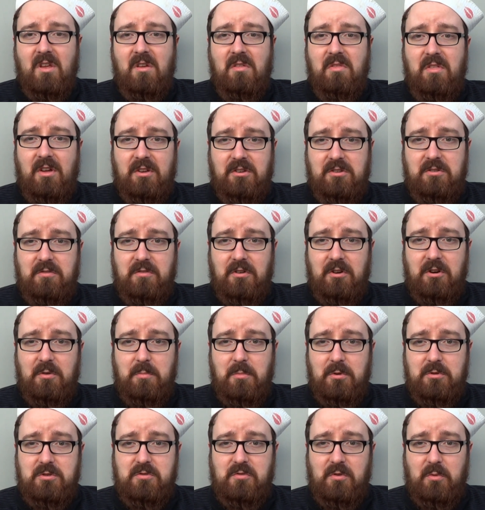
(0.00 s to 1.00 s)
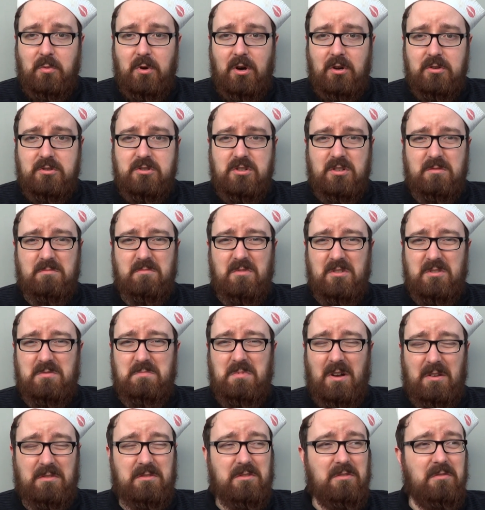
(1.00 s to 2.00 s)
thank you very much for watching. Just
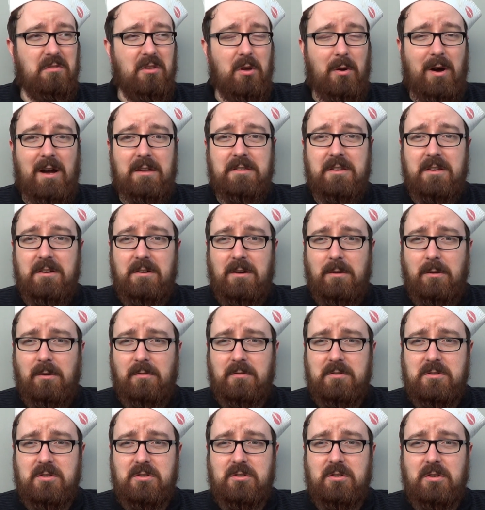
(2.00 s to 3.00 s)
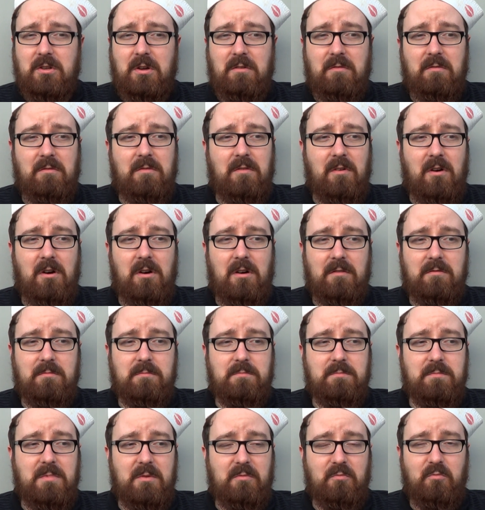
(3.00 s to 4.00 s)
no idea how long this has gone on for,
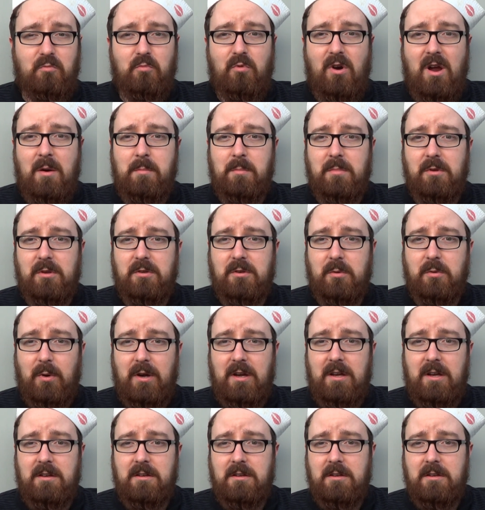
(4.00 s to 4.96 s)
rambling away.